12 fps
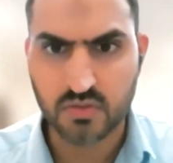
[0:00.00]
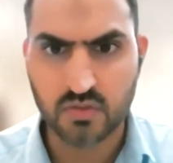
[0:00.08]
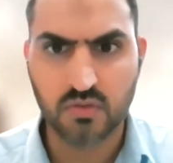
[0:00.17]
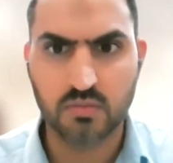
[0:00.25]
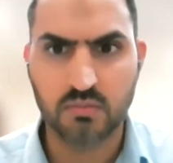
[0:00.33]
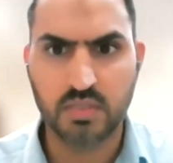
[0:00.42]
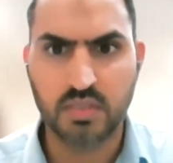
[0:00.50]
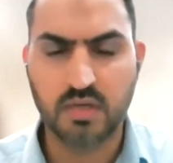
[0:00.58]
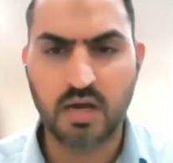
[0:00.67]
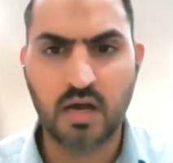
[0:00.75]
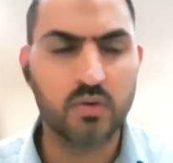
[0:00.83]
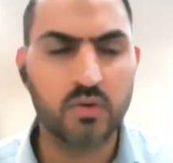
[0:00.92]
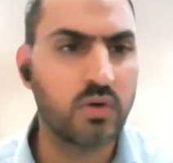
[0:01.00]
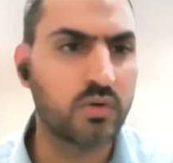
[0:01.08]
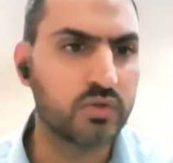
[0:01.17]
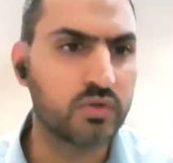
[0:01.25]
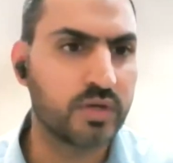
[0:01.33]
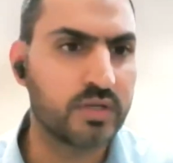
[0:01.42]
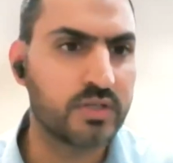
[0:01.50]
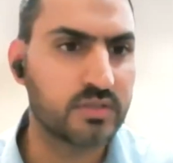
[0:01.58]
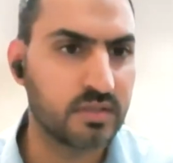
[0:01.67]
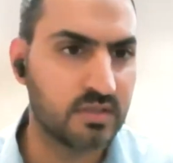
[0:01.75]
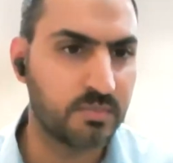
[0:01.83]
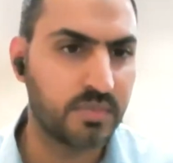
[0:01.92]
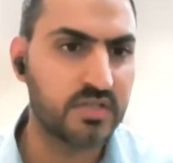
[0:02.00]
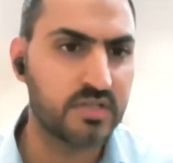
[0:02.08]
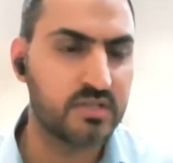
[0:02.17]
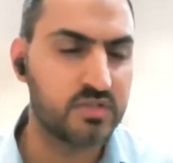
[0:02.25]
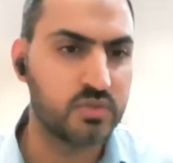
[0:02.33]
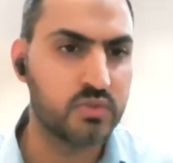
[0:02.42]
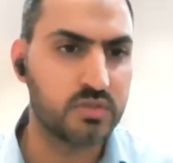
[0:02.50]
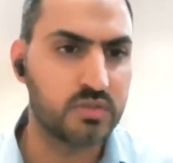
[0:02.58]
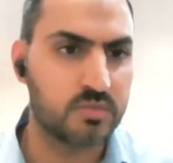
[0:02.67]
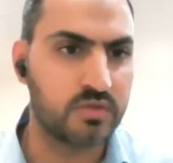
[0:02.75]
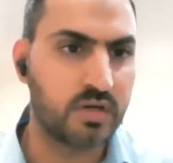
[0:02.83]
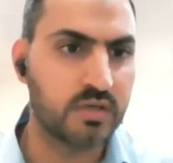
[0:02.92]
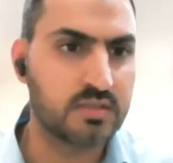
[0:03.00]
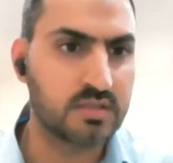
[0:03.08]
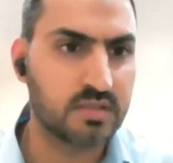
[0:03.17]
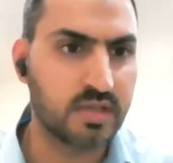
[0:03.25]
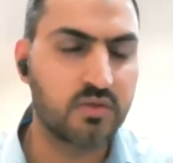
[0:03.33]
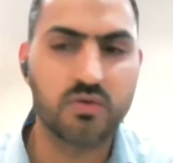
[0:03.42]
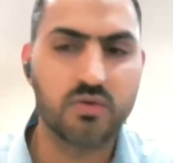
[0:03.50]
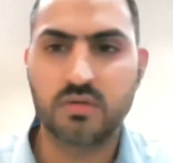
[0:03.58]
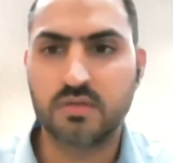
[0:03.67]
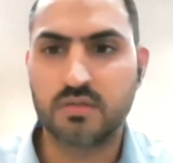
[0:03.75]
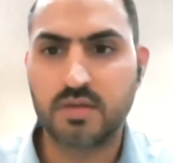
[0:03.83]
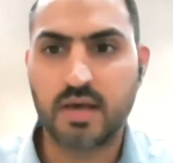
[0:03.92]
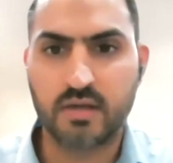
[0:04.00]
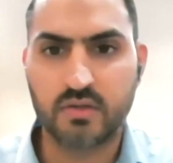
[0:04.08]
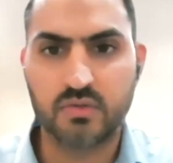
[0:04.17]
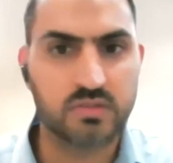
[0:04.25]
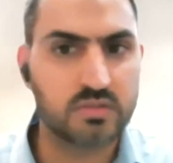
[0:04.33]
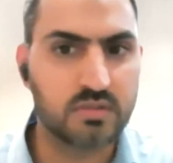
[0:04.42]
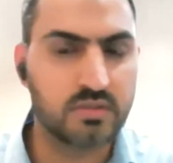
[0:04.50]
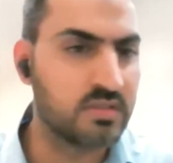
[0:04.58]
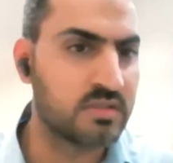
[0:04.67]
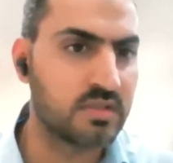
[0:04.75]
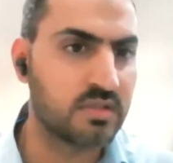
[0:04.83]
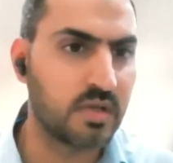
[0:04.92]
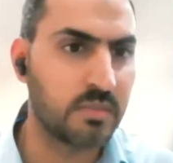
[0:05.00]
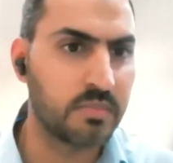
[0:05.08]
So mm. meaning how long duration that the patient has used these drugs, can you diagnose resistant